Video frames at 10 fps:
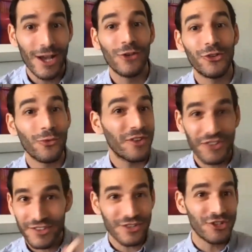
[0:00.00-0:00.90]
So this
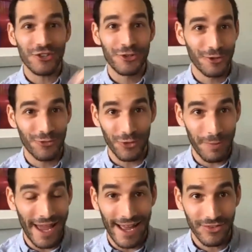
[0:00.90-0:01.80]
isn't just good for
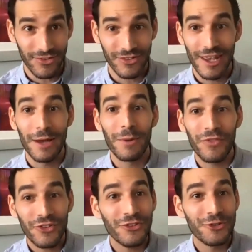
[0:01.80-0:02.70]
pets, but
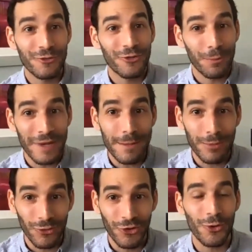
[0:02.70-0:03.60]
this is good for
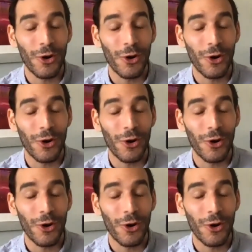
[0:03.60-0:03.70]
people too.